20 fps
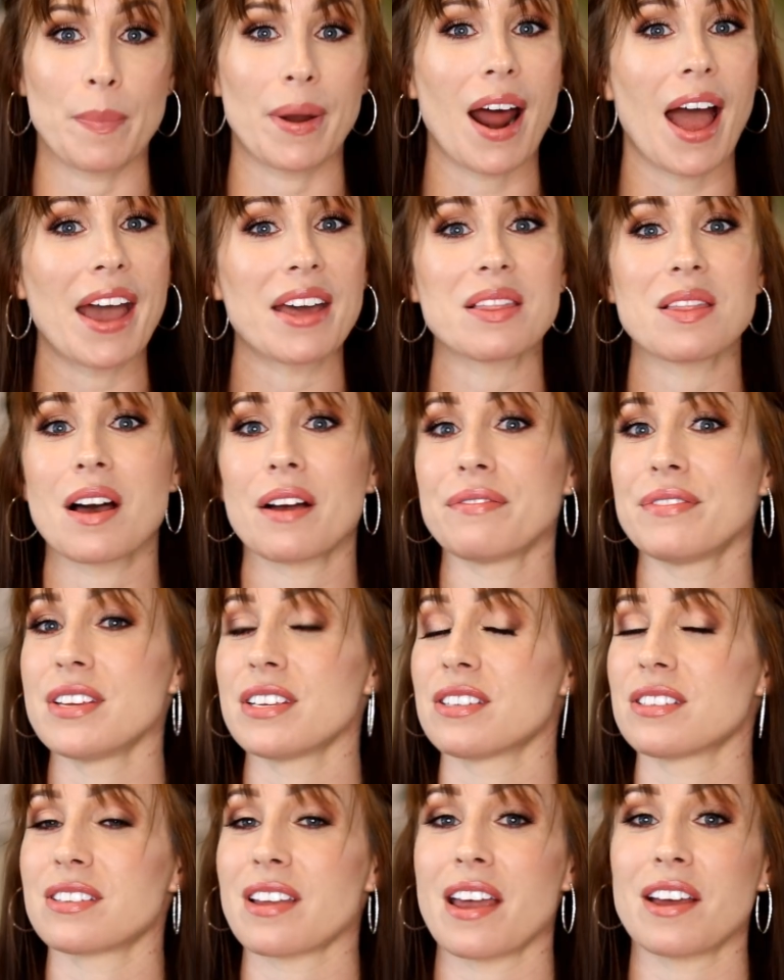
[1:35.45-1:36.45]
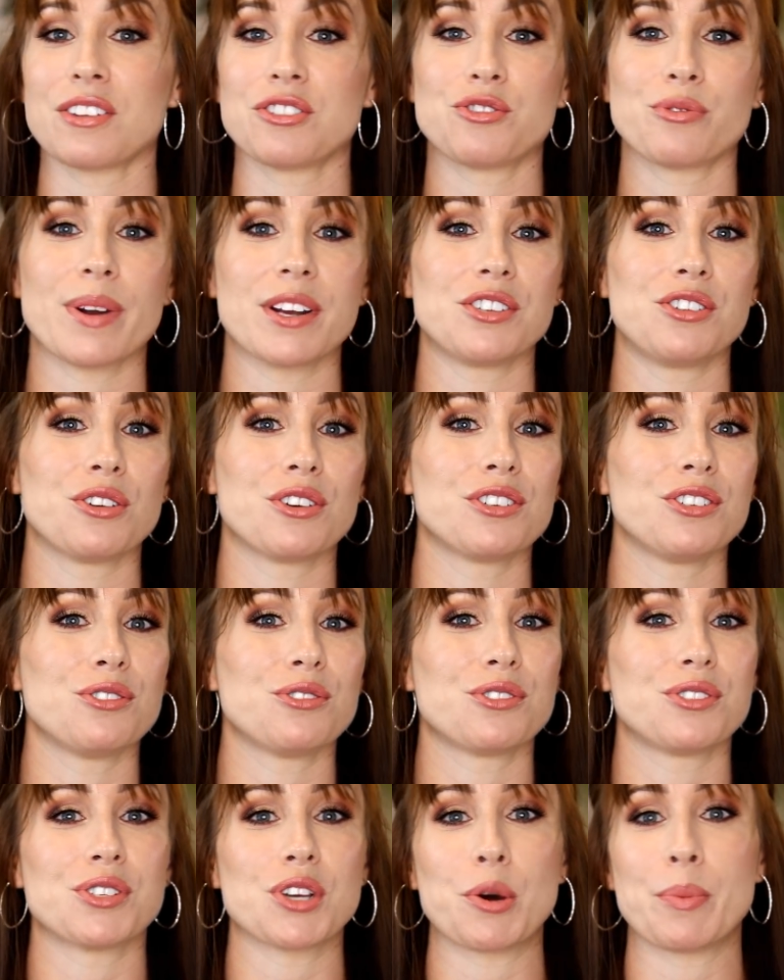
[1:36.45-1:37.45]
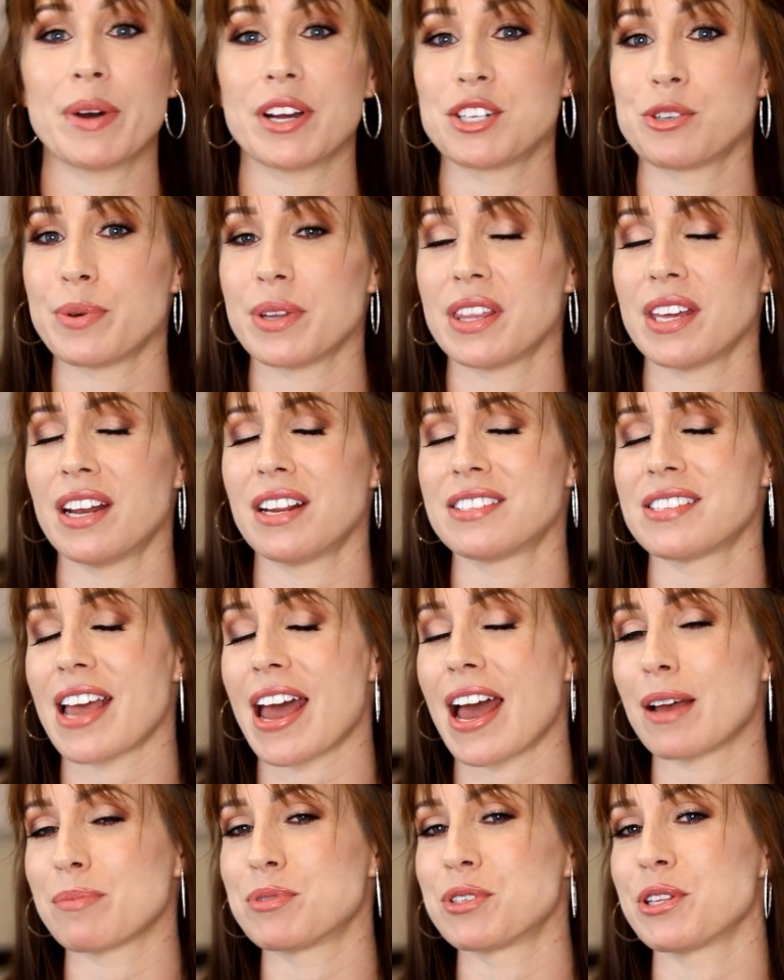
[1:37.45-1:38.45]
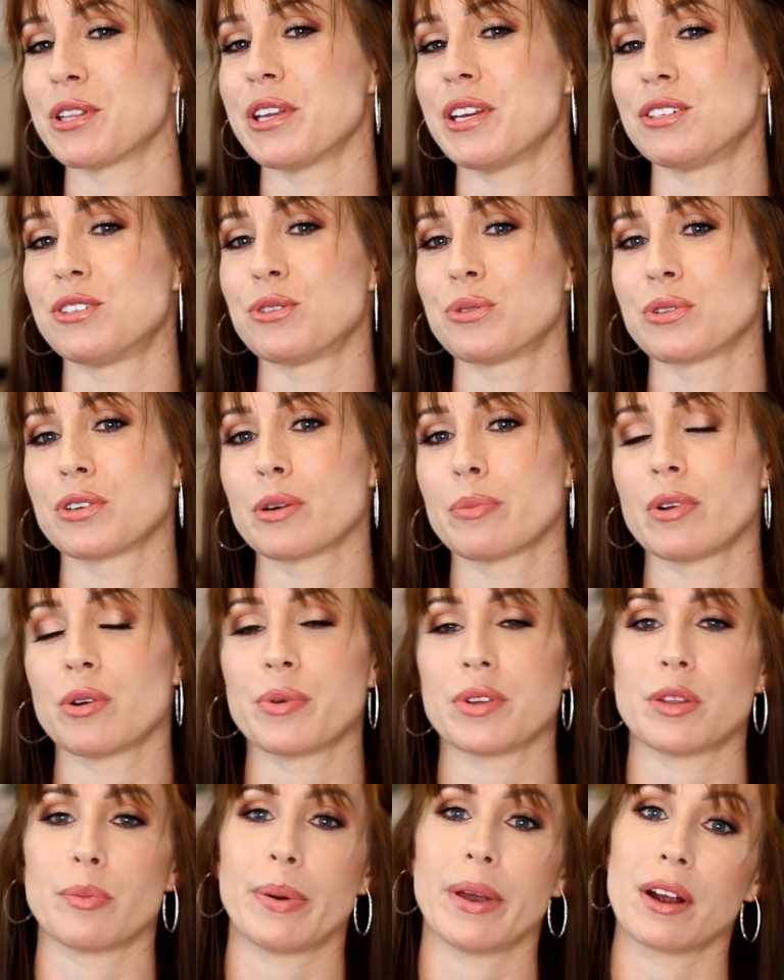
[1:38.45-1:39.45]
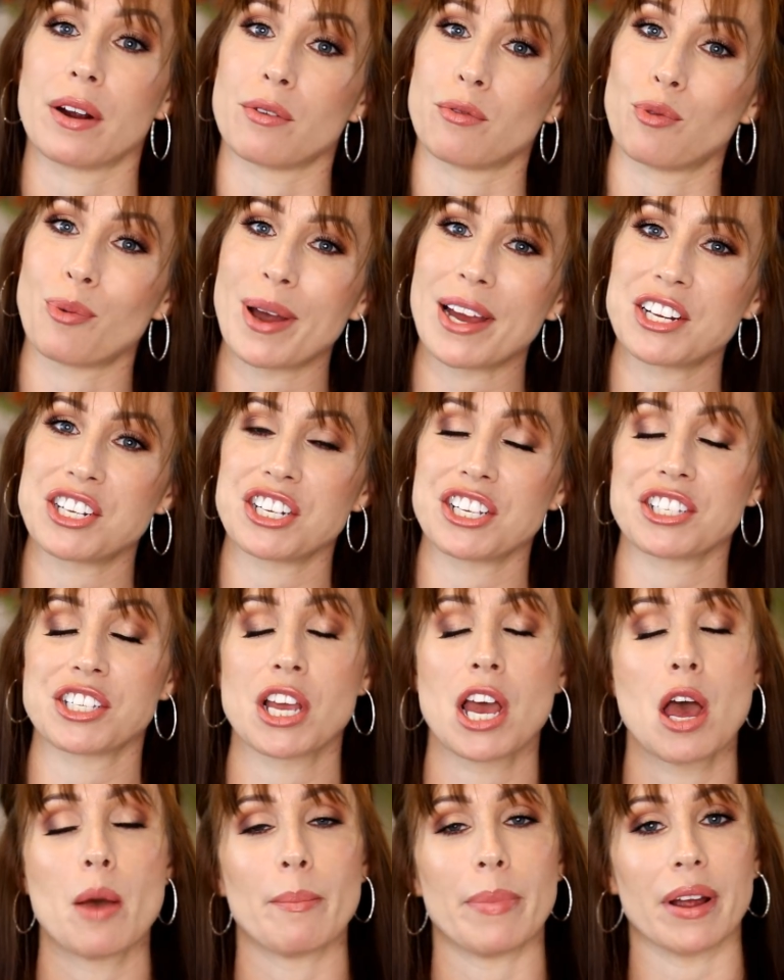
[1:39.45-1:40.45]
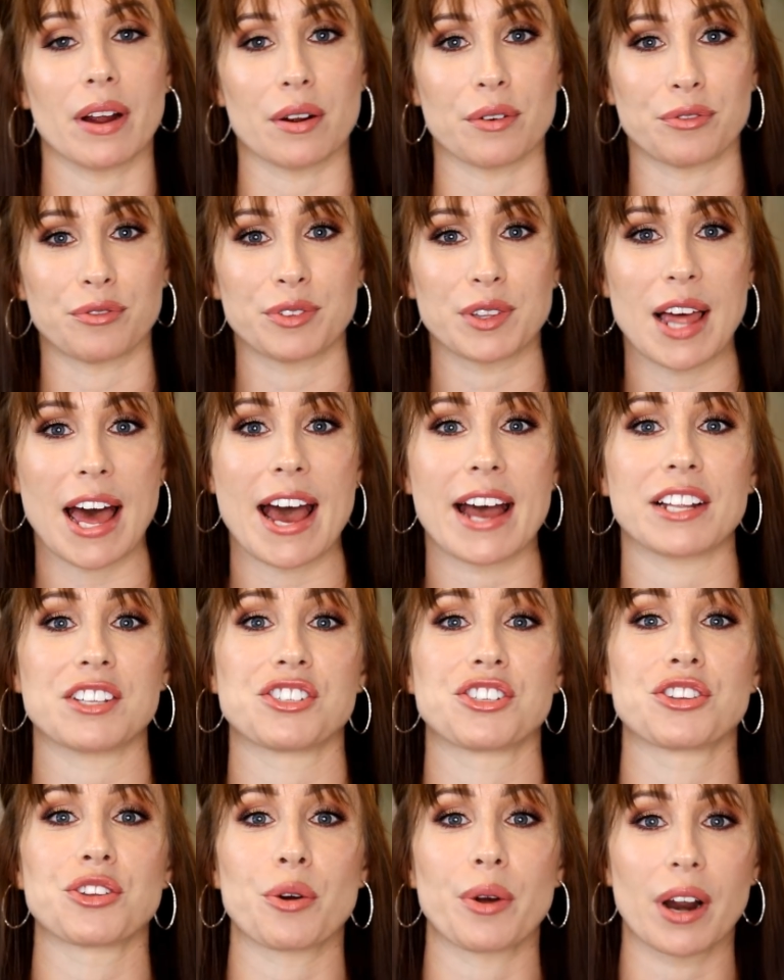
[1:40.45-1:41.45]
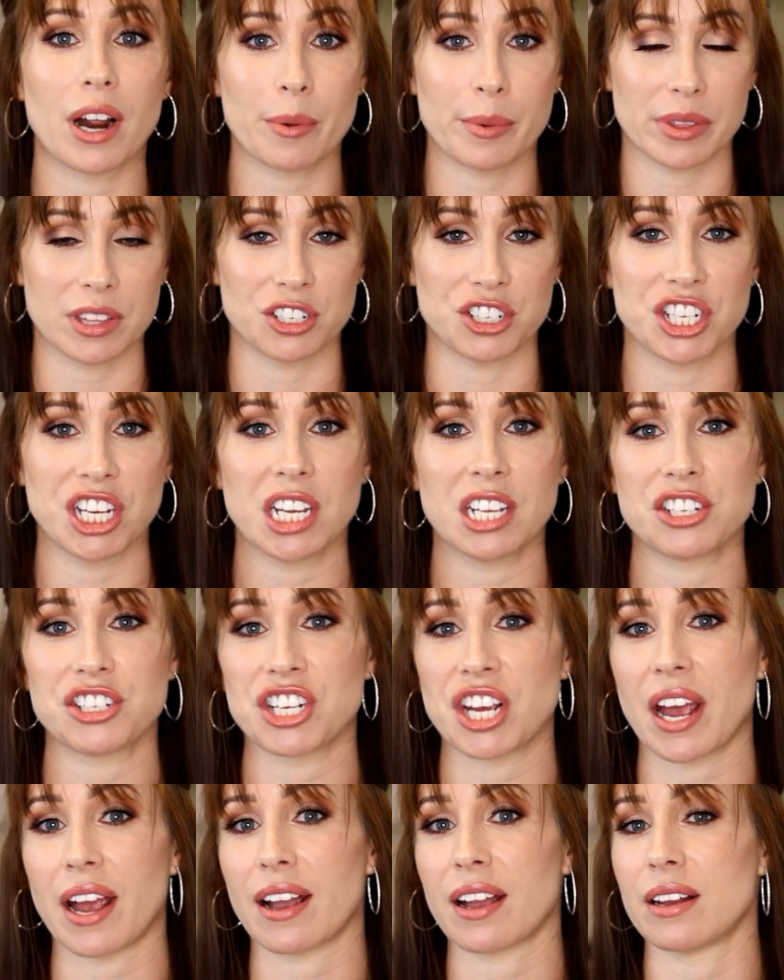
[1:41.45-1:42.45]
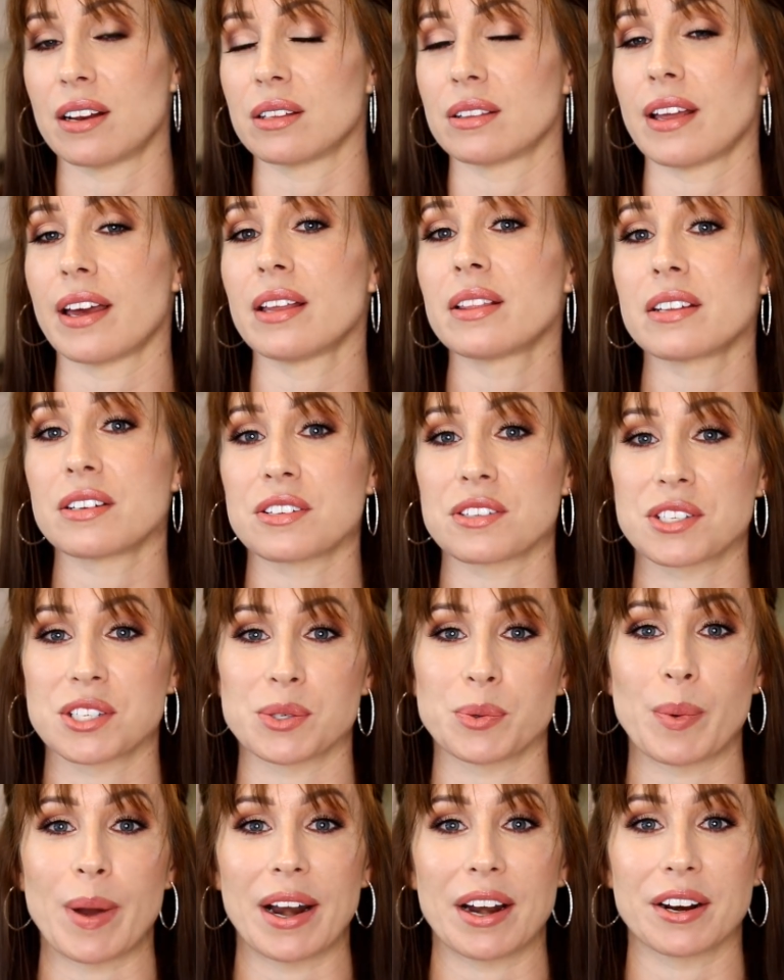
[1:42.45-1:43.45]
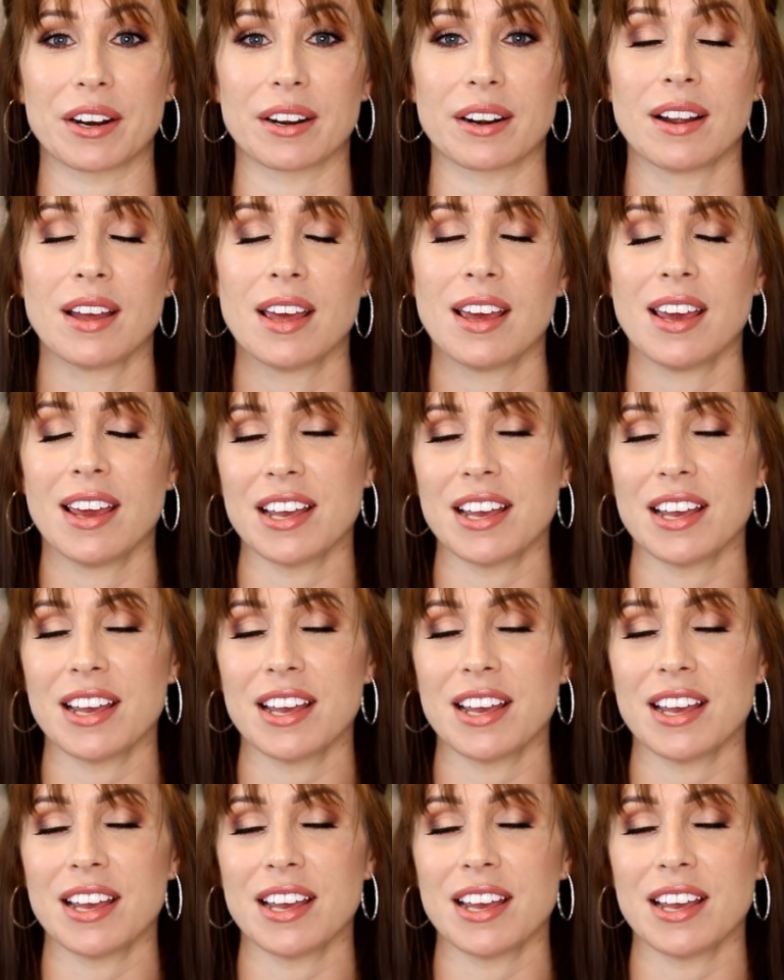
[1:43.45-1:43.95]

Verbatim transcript: But I love this style dress. You can do so much with it. It's absolutely adorable with a pair of wedges, pair of flats, throw it on with a jean jacket, a light little sweater.